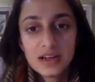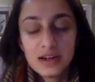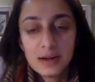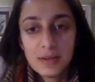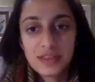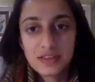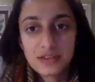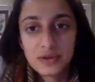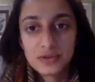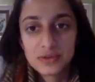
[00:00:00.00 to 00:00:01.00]
I think
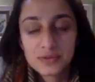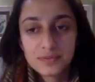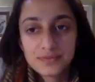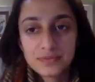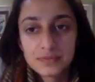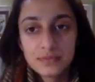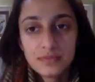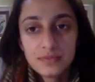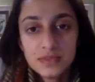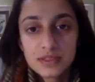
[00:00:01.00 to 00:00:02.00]
those
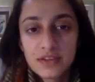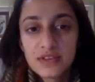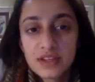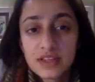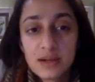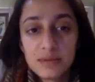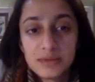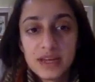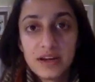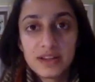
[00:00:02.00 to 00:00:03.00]
definitely helped
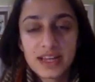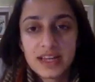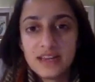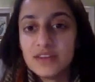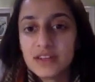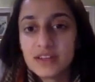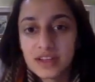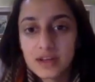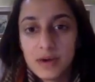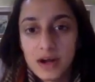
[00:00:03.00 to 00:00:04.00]
me out. Like, I even did
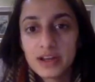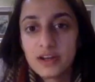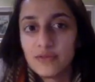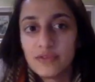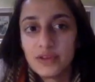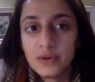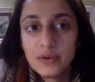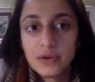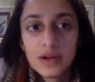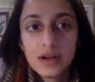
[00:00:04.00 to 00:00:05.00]
like a mock interview
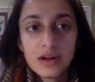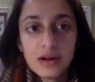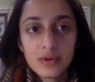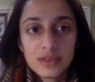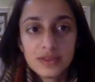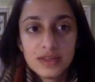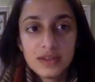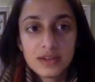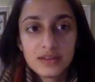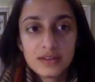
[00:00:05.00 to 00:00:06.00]
with
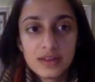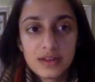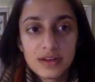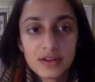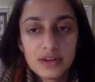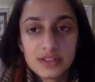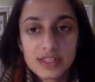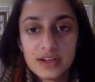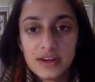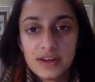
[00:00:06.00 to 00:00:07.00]
the Career
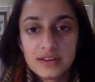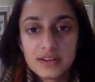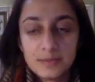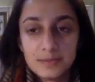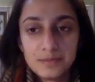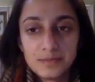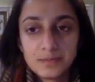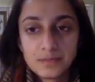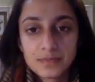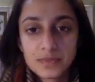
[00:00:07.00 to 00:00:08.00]
Center and
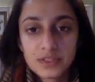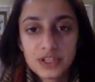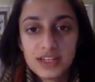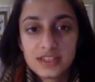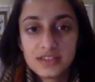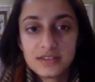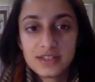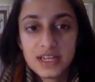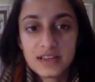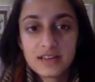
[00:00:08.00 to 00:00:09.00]
tried to
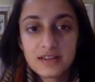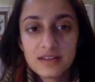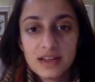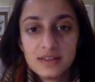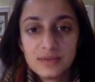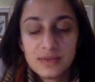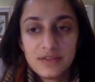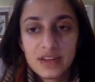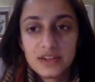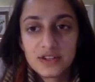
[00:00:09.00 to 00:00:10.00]
take
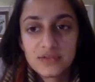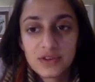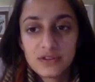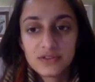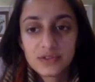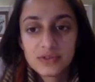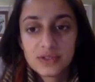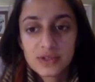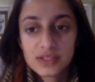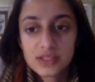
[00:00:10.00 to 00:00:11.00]
advantage of all of those
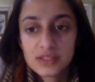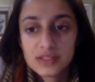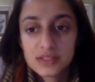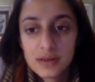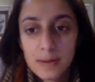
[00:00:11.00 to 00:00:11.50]
resources.